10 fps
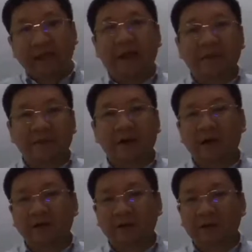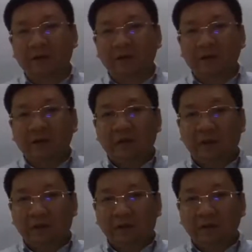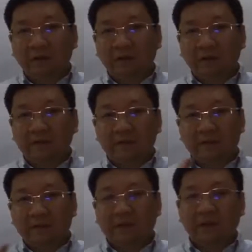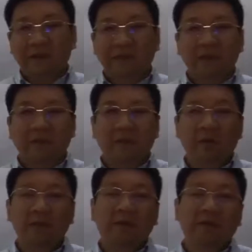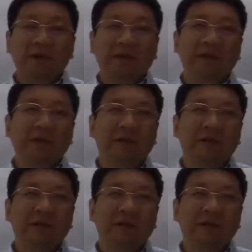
cancel out. So from this simple observation,